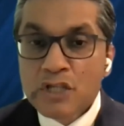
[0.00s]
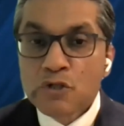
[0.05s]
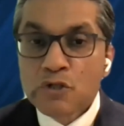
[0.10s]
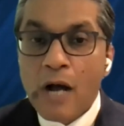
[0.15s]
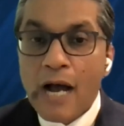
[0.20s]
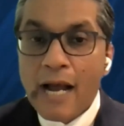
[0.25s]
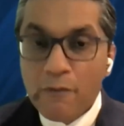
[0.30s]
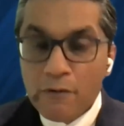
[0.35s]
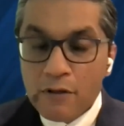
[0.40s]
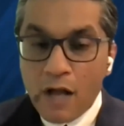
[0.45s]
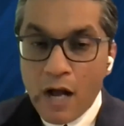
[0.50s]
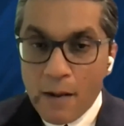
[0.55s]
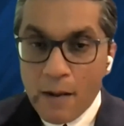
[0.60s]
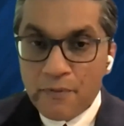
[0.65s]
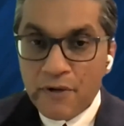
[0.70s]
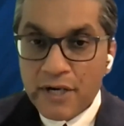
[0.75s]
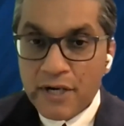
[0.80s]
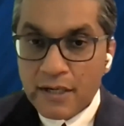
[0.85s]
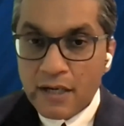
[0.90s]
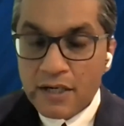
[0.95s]
So I will
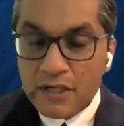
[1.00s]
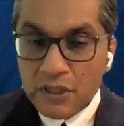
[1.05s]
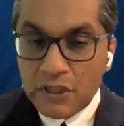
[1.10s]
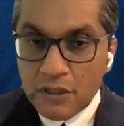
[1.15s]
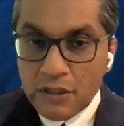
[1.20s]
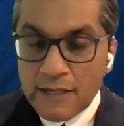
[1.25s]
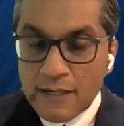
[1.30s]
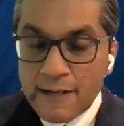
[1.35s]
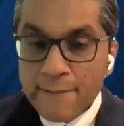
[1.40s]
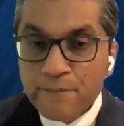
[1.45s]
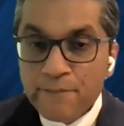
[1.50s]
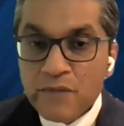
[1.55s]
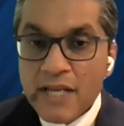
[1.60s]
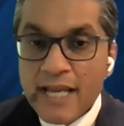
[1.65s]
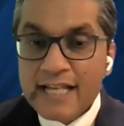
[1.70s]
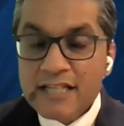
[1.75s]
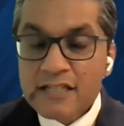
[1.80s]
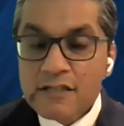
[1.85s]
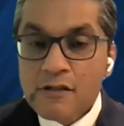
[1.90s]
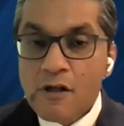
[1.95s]
operate on her
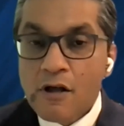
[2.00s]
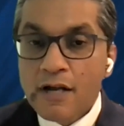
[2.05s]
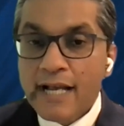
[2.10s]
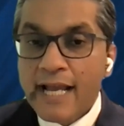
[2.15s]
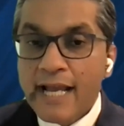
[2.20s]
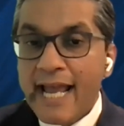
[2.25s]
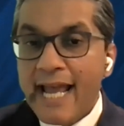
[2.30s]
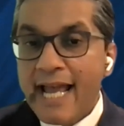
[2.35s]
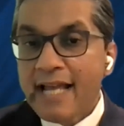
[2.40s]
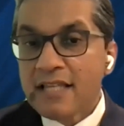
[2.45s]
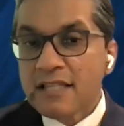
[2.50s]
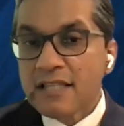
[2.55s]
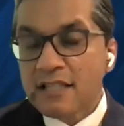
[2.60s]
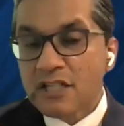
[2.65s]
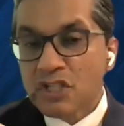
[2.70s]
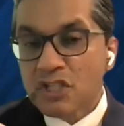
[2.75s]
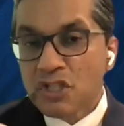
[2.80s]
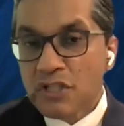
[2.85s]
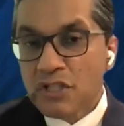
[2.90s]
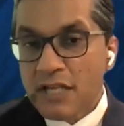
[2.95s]
as long as
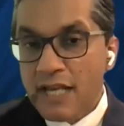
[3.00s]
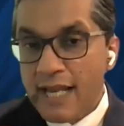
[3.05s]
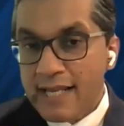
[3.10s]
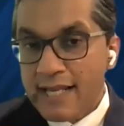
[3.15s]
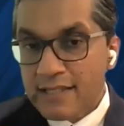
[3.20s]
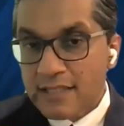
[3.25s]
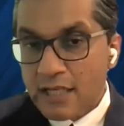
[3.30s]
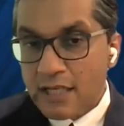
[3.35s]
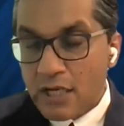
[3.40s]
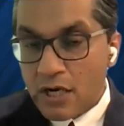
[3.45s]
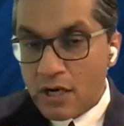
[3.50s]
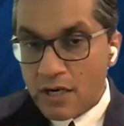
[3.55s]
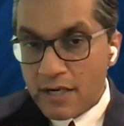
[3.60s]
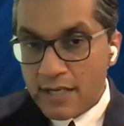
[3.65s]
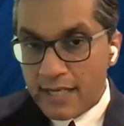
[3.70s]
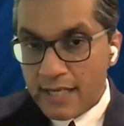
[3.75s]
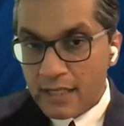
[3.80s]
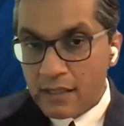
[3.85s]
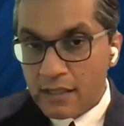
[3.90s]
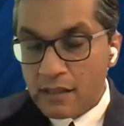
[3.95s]
she has the
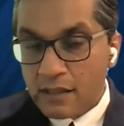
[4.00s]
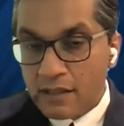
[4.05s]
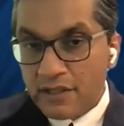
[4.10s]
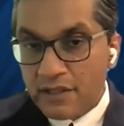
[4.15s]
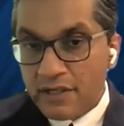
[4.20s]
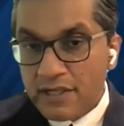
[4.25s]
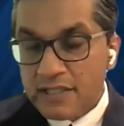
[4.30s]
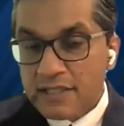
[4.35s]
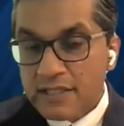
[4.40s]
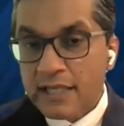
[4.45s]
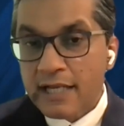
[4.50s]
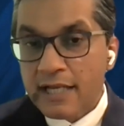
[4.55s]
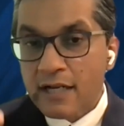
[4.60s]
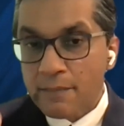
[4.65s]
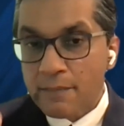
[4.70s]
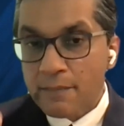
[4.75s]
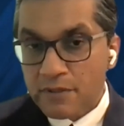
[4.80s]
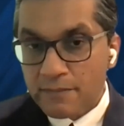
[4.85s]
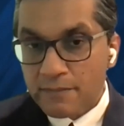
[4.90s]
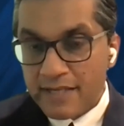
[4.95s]
cardiac clearance
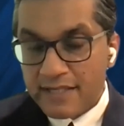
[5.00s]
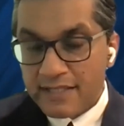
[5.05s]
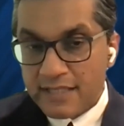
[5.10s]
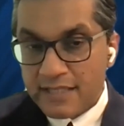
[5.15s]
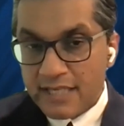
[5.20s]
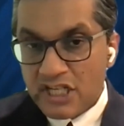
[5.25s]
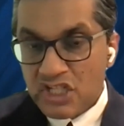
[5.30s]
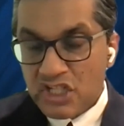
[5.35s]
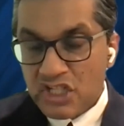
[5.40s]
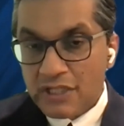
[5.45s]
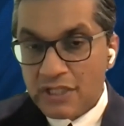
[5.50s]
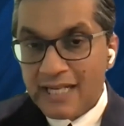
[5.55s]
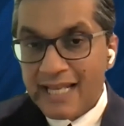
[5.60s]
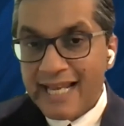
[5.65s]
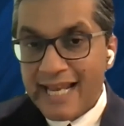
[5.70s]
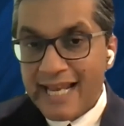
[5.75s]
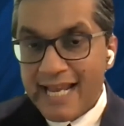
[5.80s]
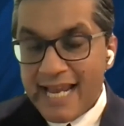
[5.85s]
and optimization,